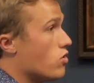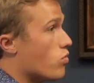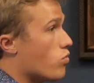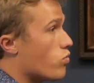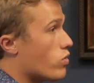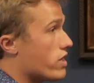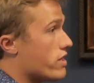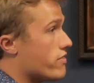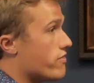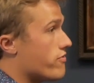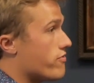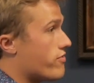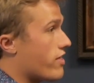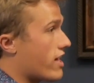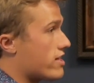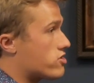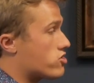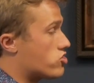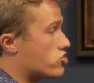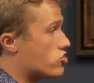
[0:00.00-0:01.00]
when
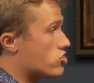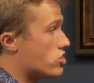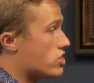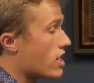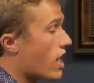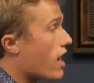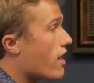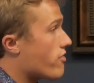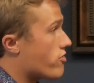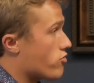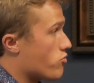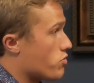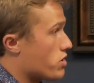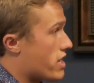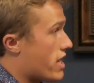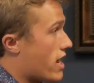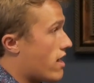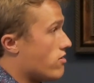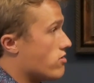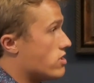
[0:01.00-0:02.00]
that's not the
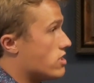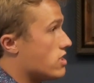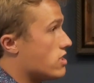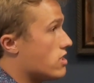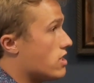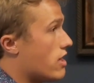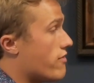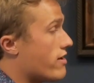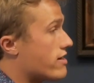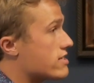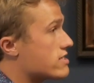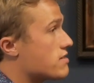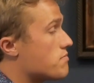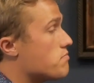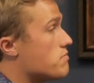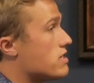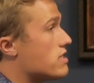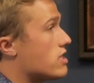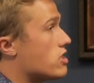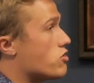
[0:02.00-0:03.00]
reality. And that doesn't
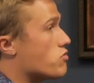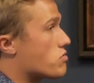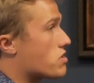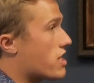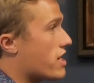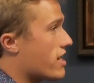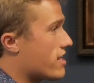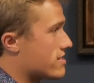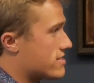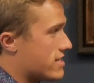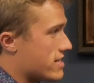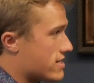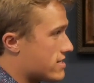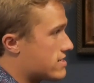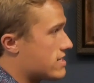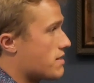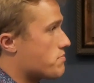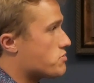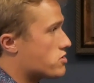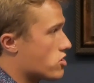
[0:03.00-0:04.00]
mean that you can't take
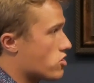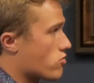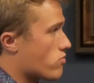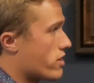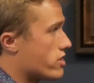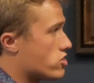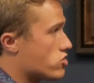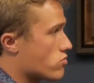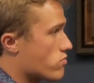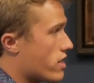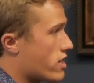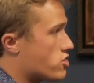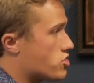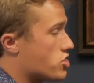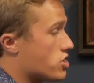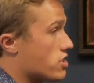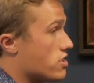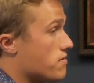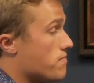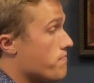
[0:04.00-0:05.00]
steps in the right
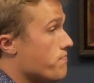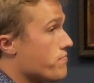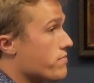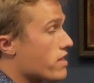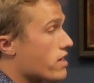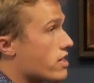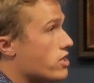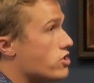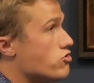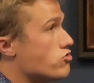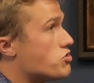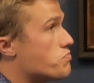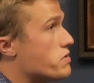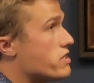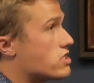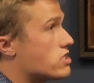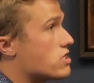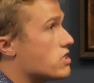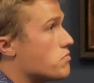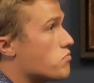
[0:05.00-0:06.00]
direction. Can you
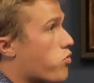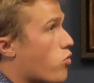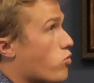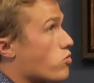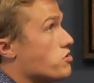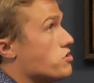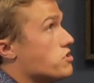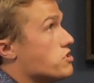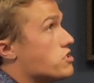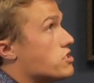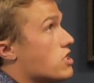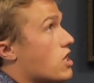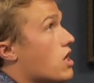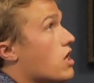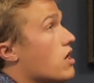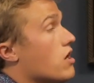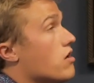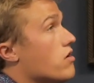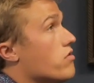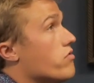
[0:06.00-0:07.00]
speak to the importance
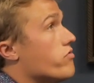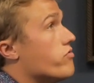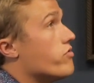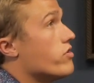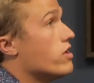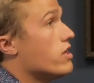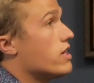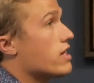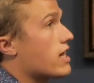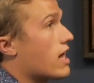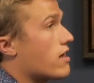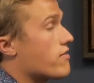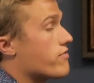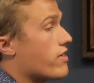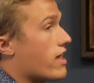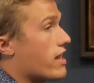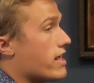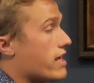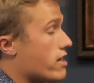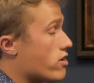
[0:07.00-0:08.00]
of kind of
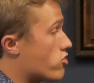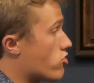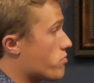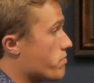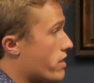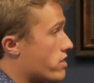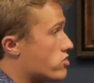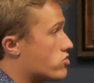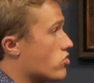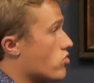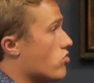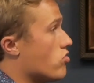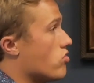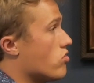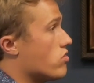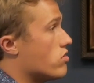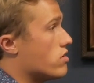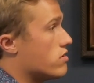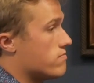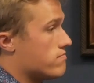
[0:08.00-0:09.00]
that
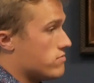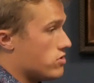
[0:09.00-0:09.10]
incremental,